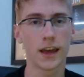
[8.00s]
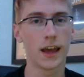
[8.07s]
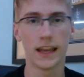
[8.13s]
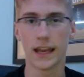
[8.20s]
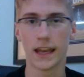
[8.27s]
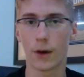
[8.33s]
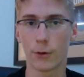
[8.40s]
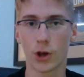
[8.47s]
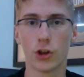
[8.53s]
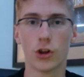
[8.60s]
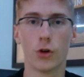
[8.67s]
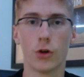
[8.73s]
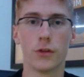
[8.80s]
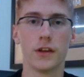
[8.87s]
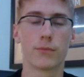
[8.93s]
Now, we all
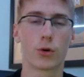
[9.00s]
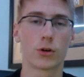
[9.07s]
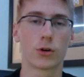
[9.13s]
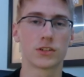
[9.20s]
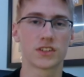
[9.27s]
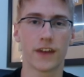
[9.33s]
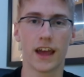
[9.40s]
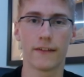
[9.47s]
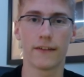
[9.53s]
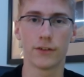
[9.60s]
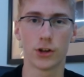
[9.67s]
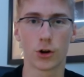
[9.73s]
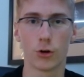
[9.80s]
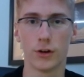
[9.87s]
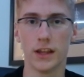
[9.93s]
know the importance of having
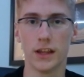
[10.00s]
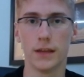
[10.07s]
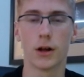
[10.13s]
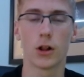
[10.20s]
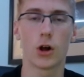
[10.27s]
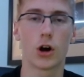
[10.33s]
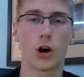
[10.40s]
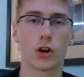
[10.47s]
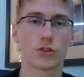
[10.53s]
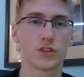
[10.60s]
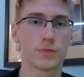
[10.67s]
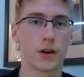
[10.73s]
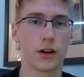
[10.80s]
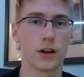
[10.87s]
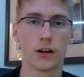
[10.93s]
your own email
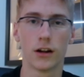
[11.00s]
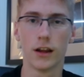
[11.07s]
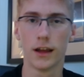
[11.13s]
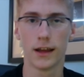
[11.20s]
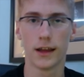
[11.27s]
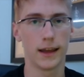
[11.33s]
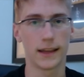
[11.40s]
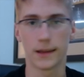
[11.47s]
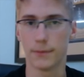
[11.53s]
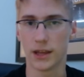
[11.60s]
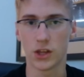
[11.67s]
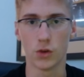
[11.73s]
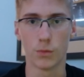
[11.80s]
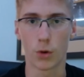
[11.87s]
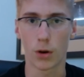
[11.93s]
autoresponder. It can
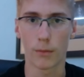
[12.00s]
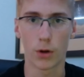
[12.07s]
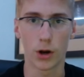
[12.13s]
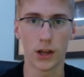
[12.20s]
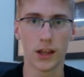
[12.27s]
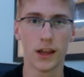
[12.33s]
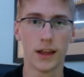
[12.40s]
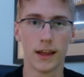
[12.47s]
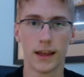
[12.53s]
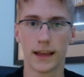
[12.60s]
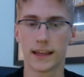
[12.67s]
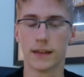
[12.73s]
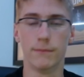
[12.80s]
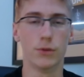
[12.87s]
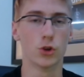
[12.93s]
make you more money, it
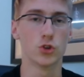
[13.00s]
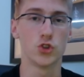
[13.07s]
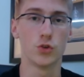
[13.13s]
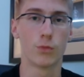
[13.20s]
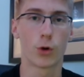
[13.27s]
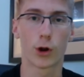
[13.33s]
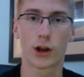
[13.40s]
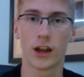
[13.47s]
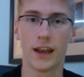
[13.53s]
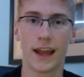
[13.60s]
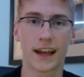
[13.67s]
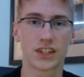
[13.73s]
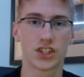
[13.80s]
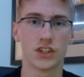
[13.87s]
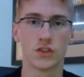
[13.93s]
can build you more
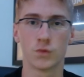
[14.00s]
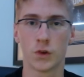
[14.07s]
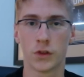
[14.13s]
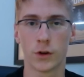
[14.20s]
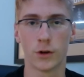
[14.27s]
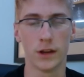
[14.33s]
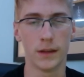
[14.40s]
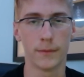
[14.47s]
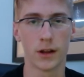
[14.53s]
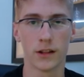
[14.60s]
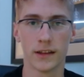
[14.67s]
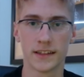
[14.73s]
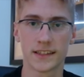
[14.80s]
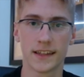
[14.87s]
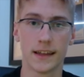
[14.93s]
connections with your email
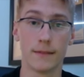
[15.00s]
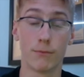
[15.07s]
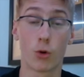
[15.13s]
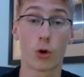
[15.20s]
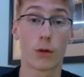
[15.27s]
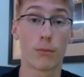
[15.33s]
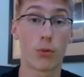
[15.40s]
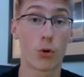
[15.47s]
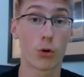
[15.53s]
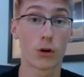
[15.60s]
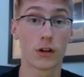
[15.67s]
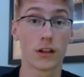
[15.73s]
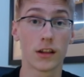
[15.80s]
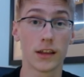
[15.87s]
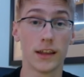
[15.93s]
list, and more
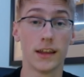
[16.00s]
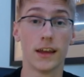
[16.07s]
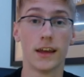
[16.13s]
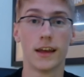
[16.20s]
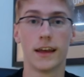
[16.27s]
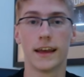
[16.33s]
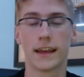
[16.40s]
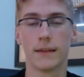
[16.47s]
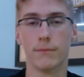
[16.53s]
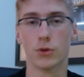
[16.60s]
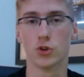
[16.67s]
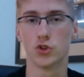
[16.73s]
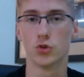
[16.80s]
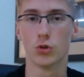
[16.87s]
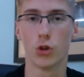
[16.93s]
importantly, it can
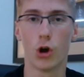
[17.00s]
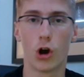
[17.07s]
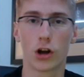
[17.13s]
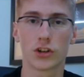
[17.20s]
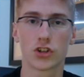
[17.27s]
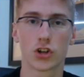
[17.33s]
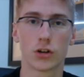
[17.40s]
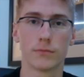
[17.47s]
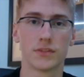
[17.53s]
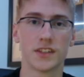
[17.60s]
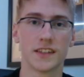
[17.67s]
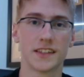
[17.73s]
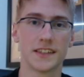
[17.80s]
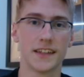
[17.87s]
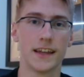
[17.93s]
build you long-term
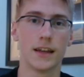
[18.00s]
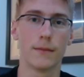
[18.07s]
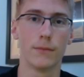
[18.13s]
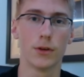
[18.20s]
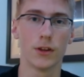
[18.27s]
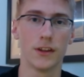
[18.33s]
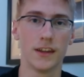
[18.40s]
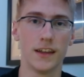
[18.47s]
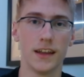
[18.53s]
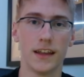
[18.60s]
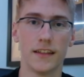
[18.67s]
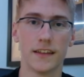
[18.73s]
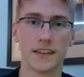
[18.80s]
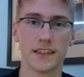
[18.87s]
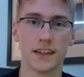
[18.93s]
sustainability
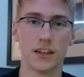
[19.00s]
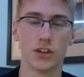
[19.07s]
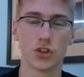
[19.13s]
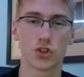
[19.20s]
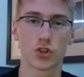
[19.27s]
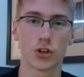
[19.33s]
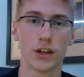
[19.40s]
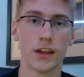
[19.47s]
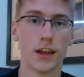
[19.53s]
in this industry.